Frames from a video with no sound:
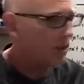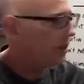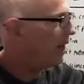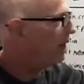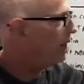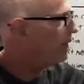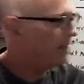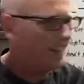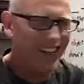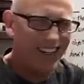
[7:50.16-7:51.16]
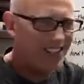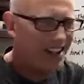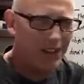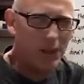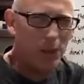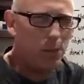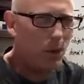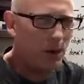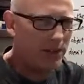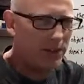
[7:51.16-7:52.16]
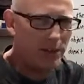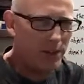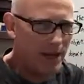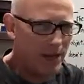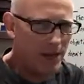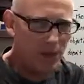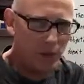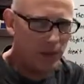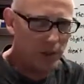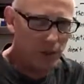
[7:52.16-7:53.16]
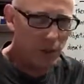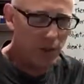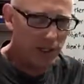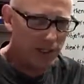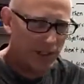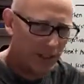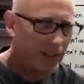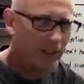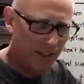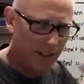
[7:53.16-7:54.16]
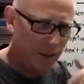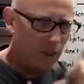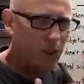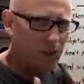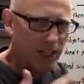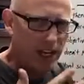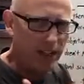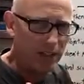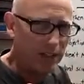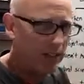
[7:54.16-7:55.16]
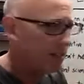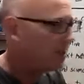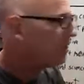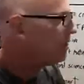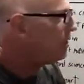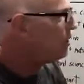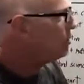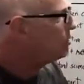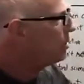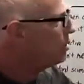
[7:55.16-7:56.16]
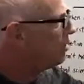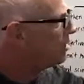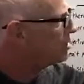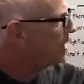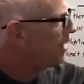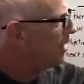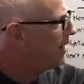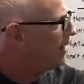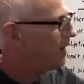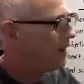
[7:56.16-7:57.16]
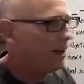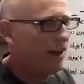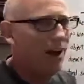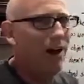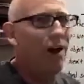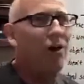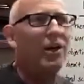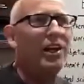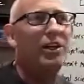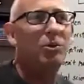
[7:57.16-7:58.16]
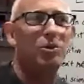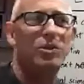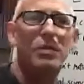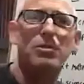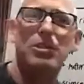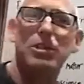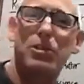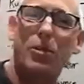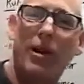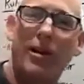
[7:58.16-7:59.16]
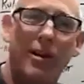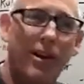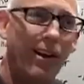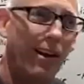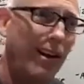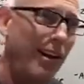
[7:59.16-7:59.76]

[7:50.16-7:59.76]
All right? It's not the point that matters when you're trolling. It's who said it. So you want to say, oh, E equals mc squared.